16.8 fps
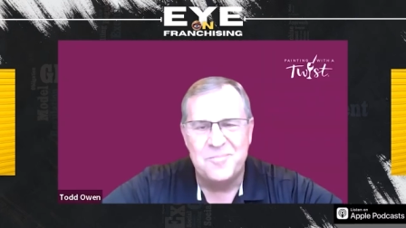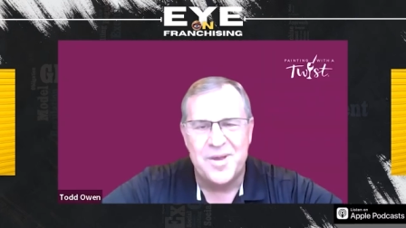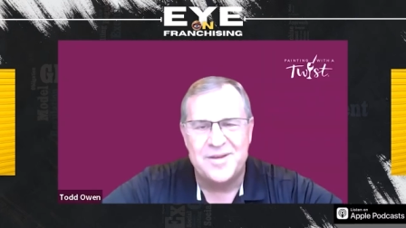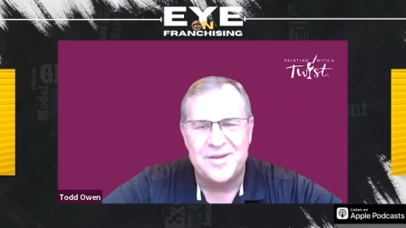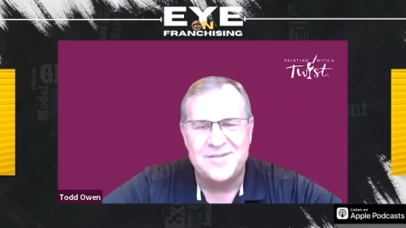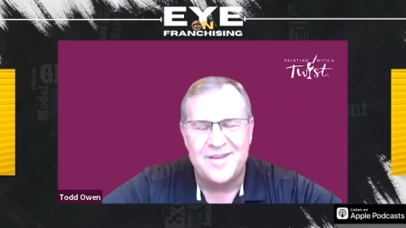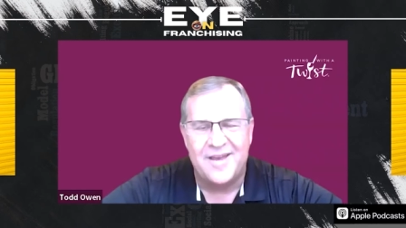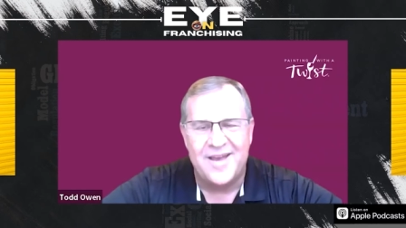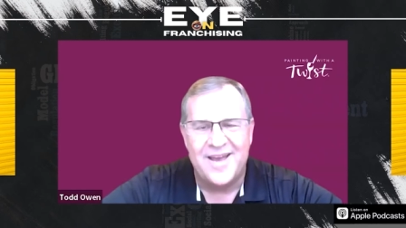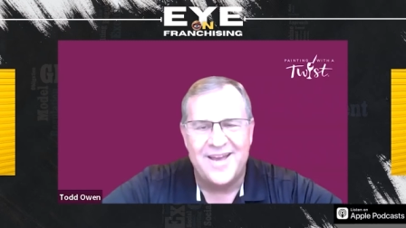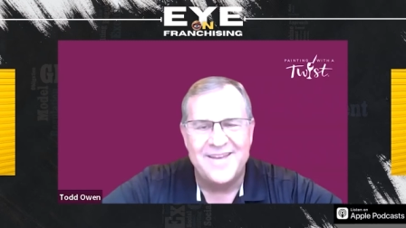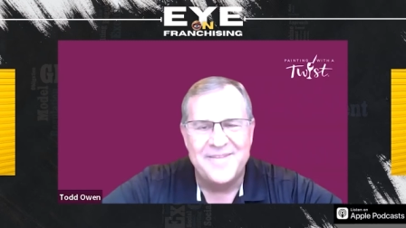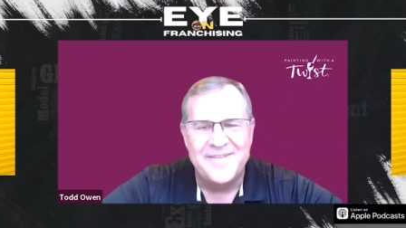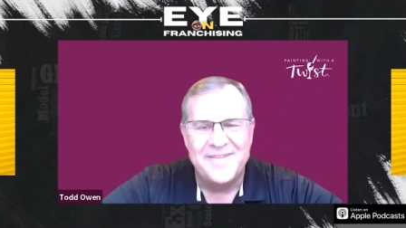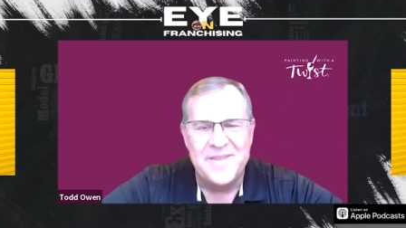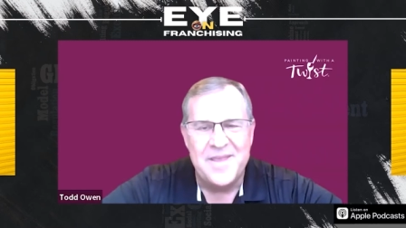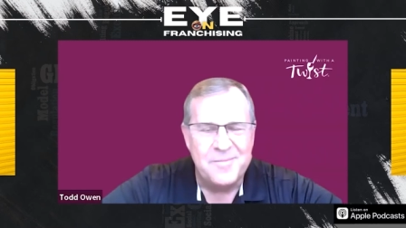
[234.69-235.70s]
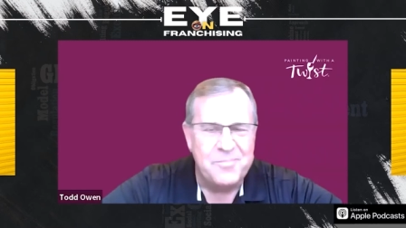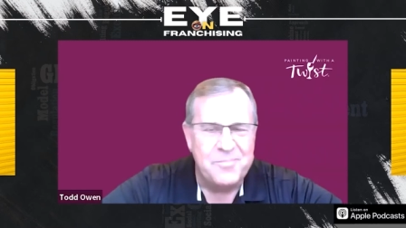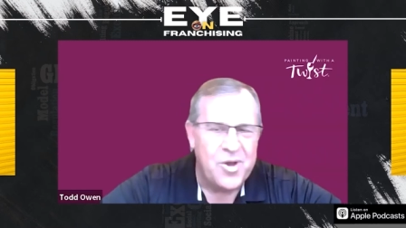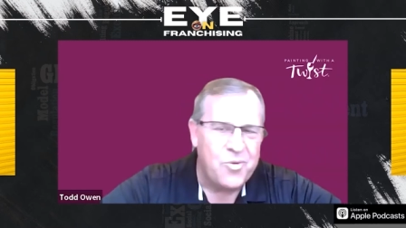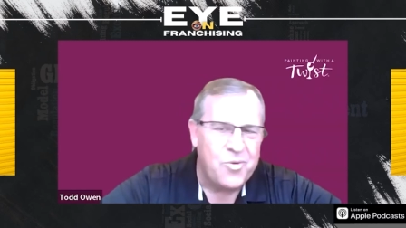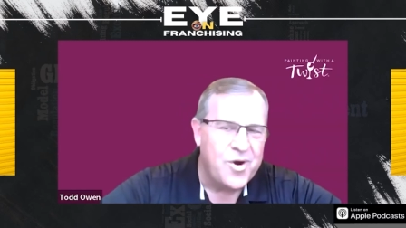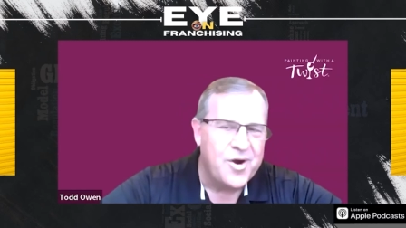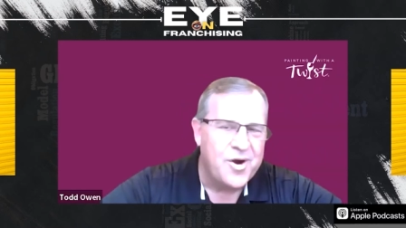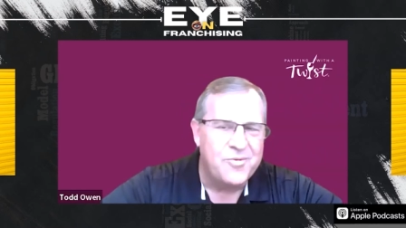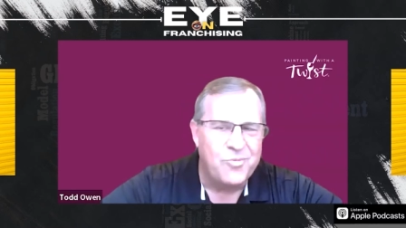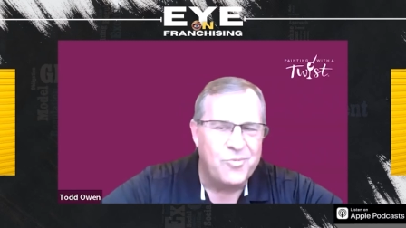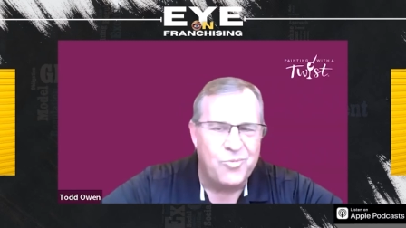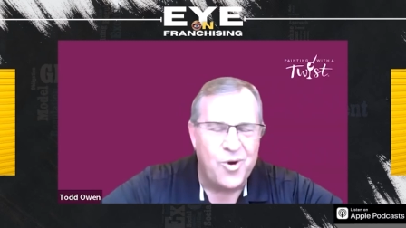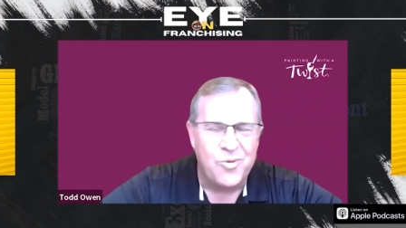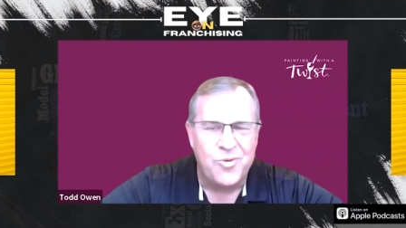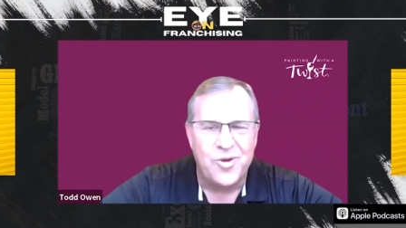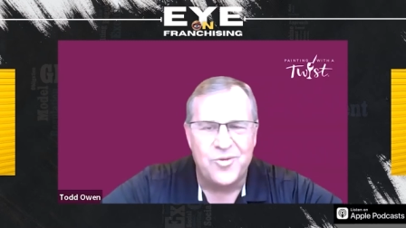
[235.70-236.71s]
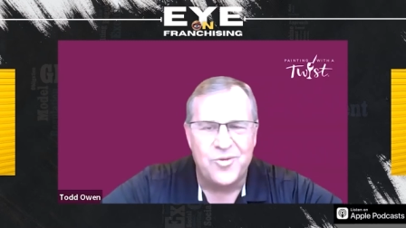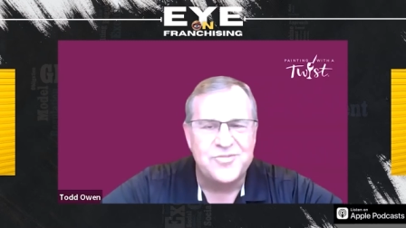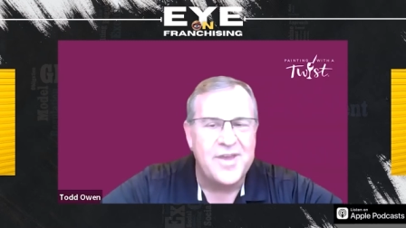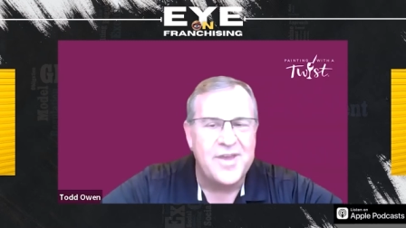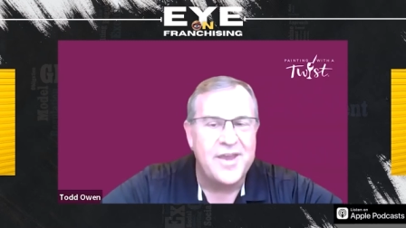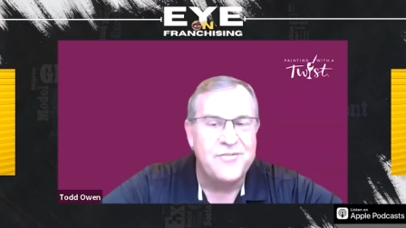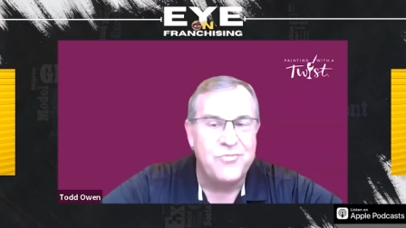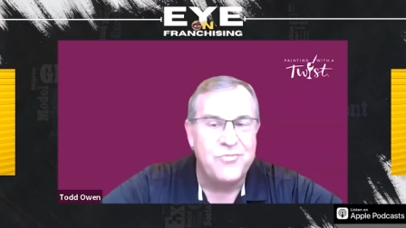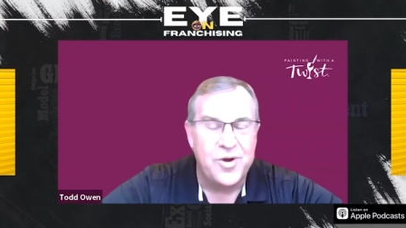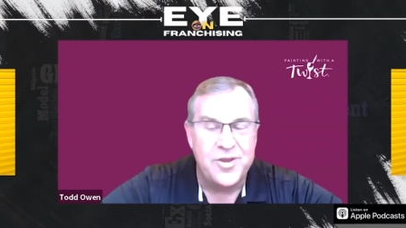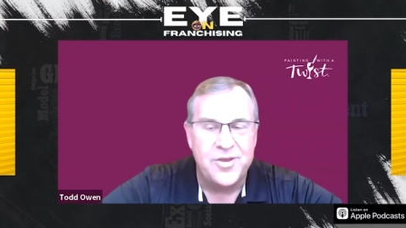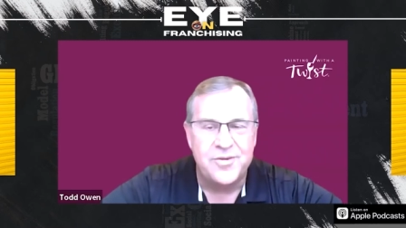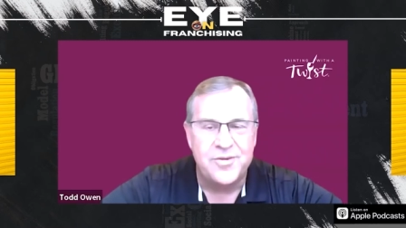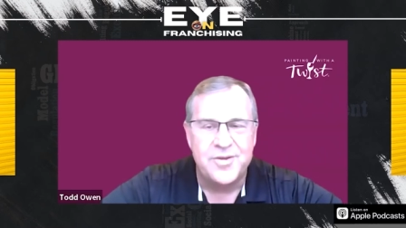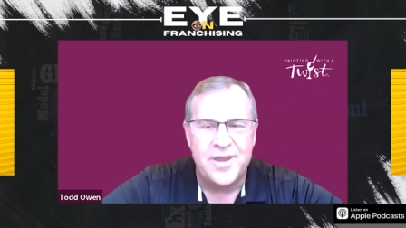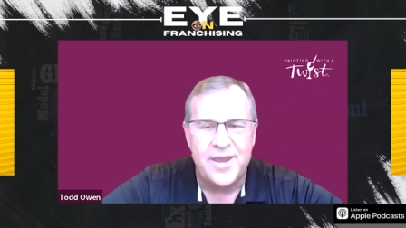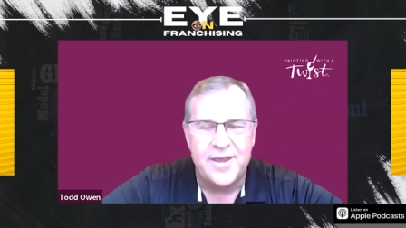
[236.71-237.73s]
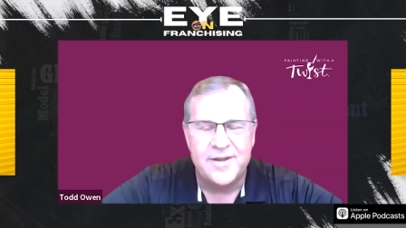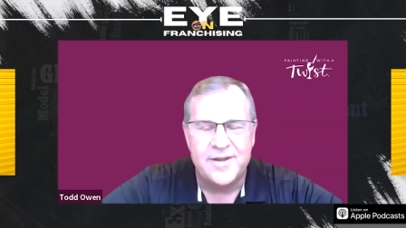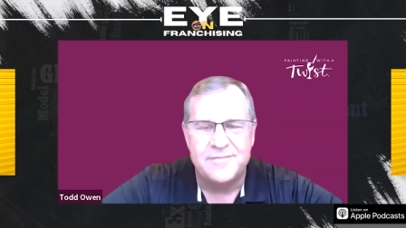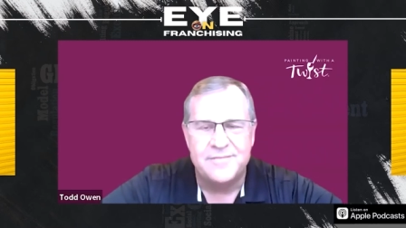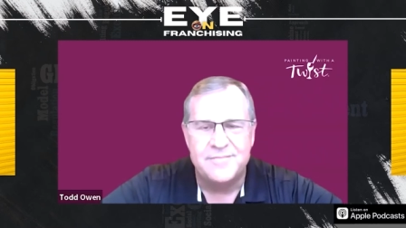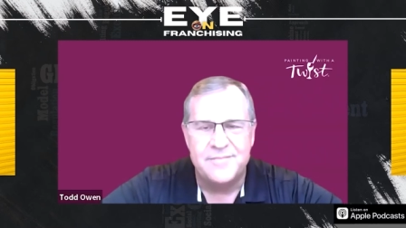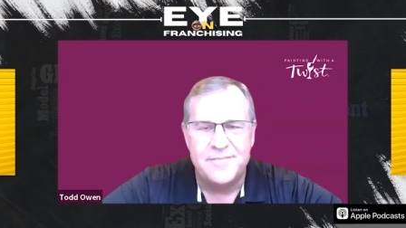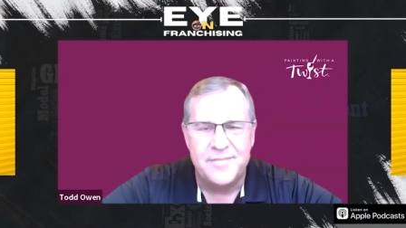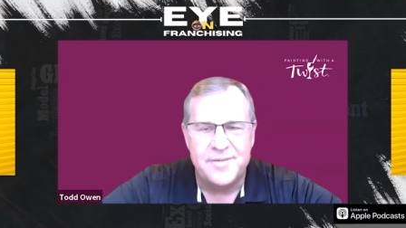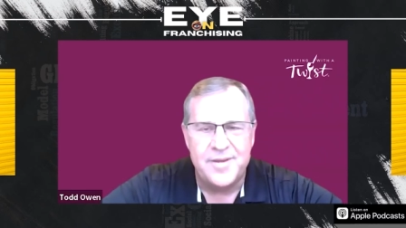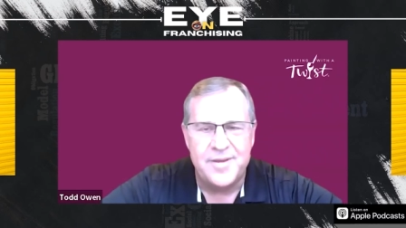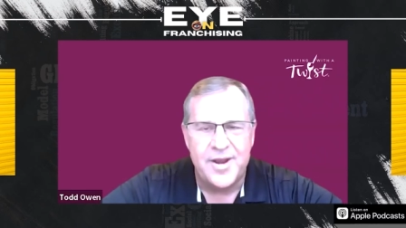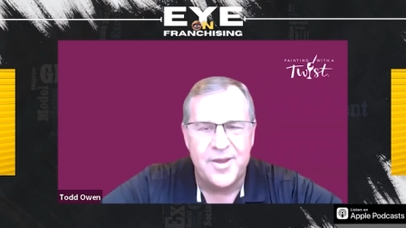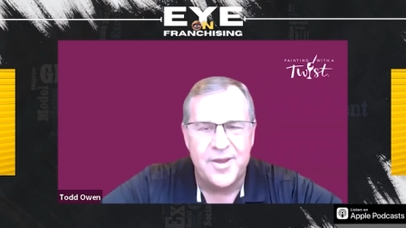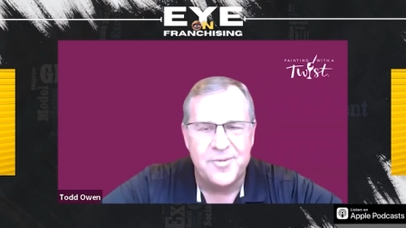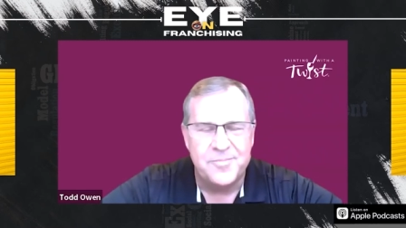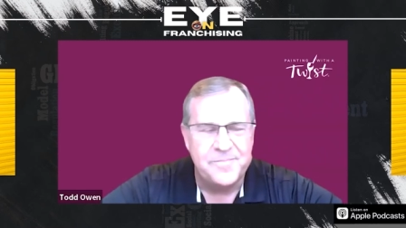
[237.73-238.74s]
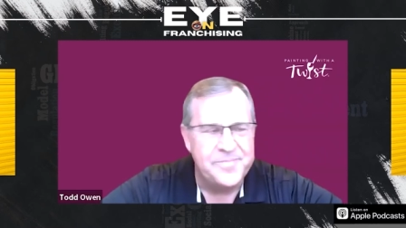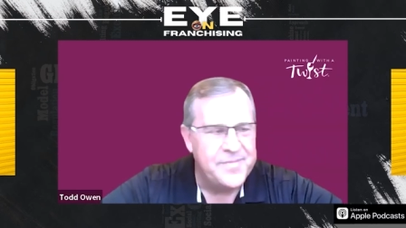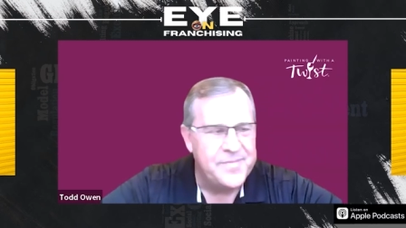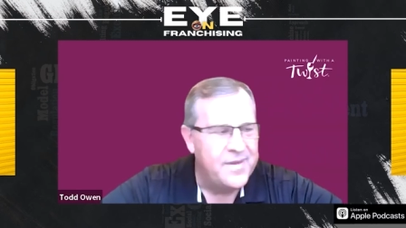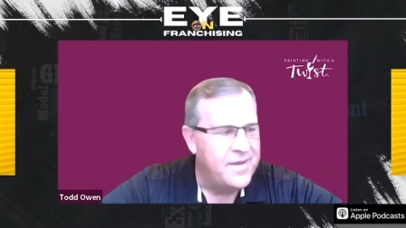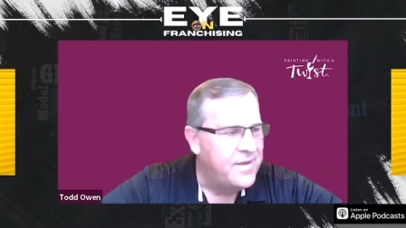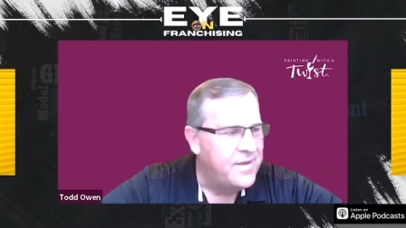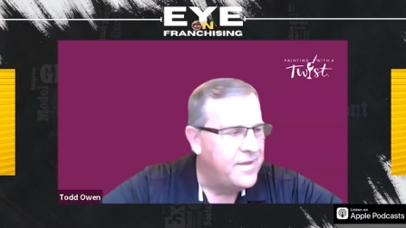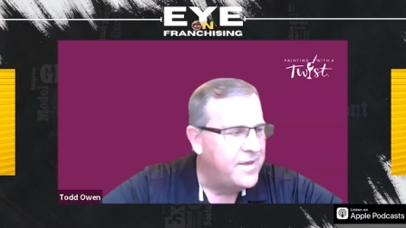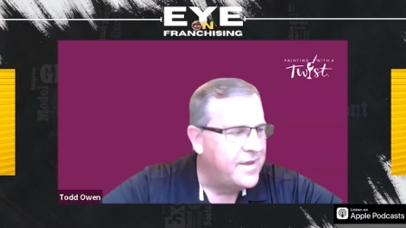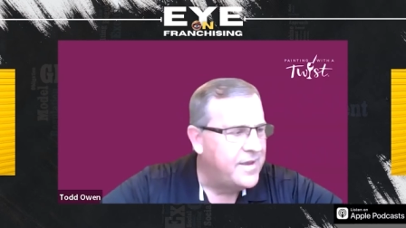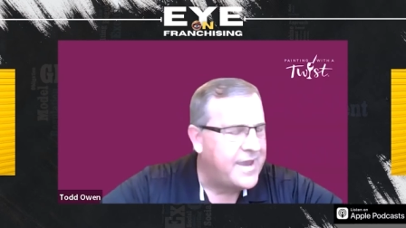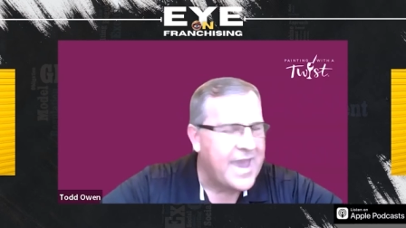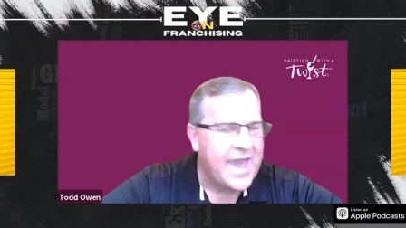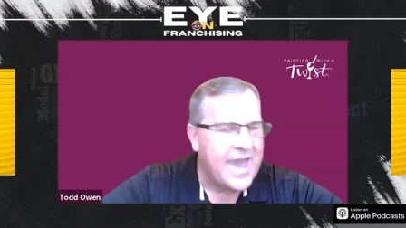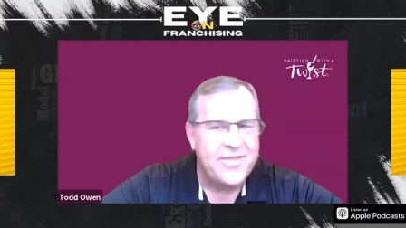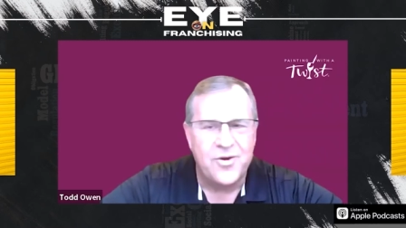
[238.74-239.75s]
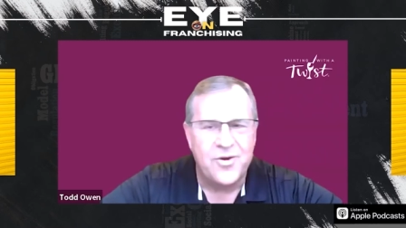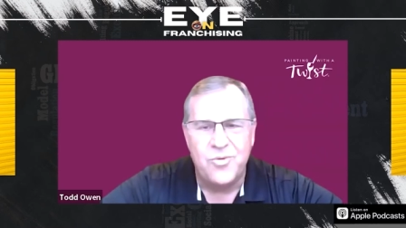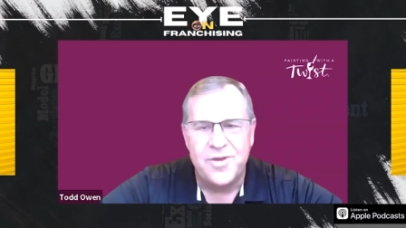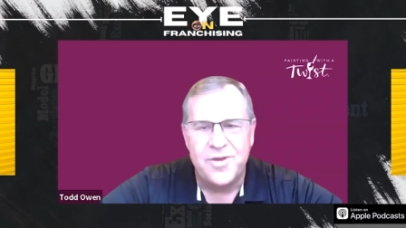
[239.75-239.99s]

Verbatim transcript: But uh, but we're we're real safe where you can, you know, gather